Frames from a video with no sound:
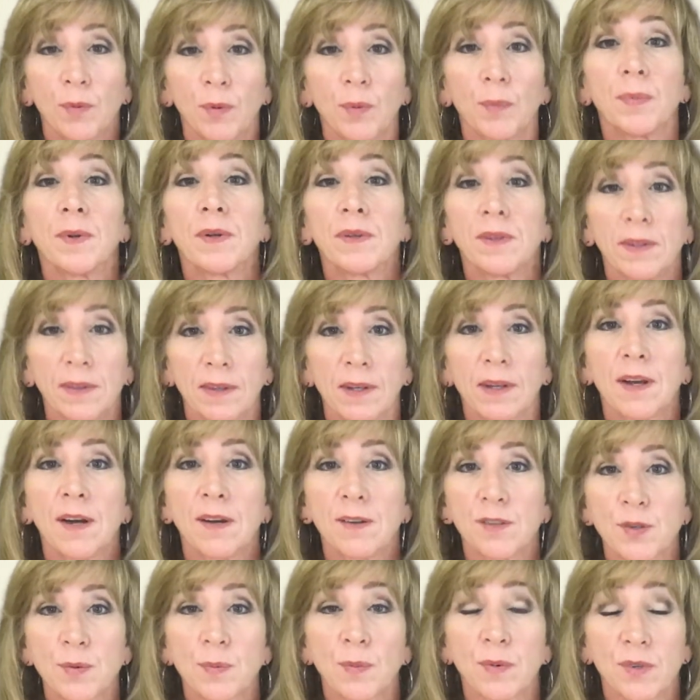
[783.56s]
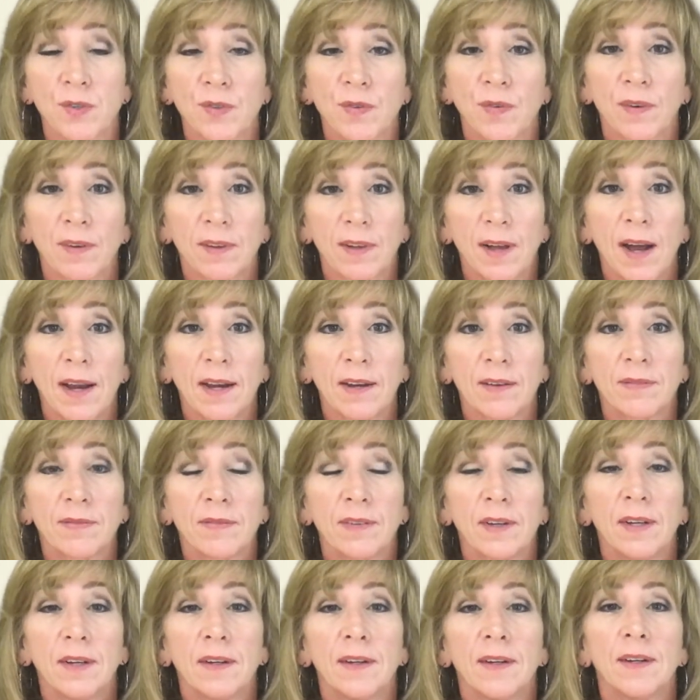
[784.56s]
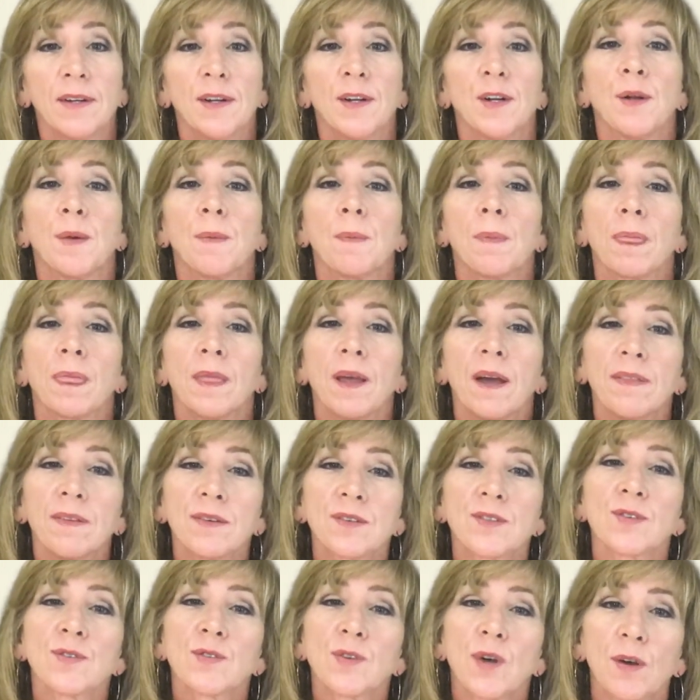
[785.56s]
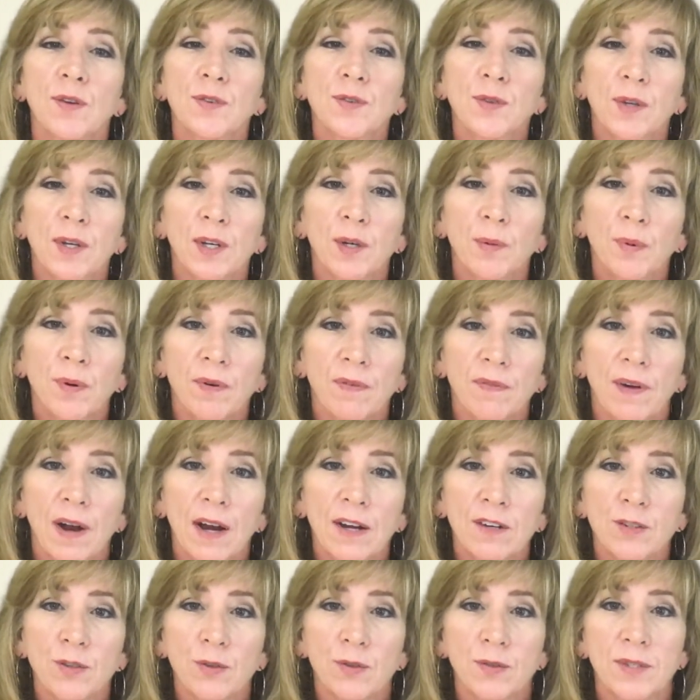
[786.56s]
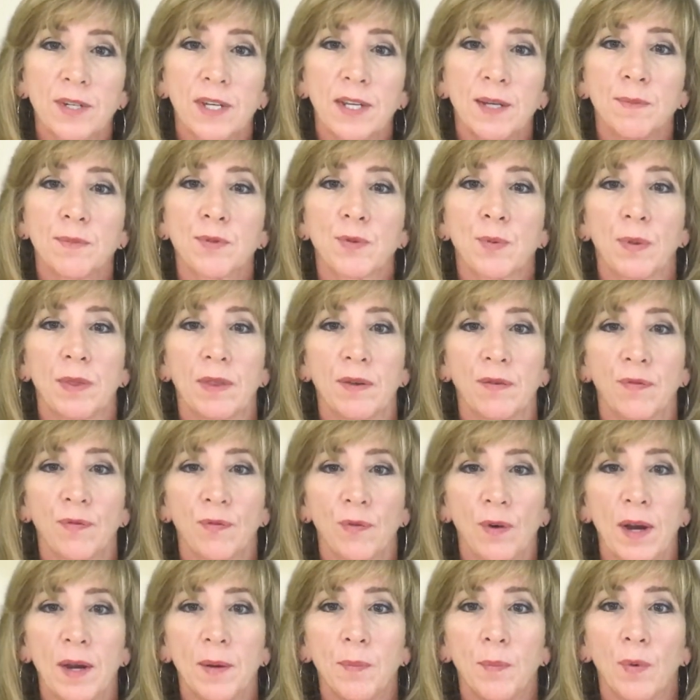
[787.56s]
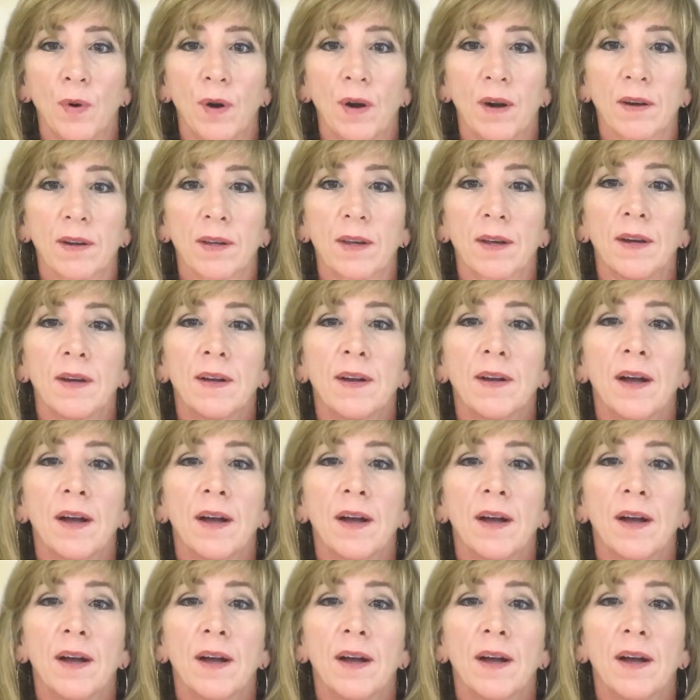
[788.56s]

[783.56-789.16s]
We're building the customers for life. And this is also going to provide your teams with a framework.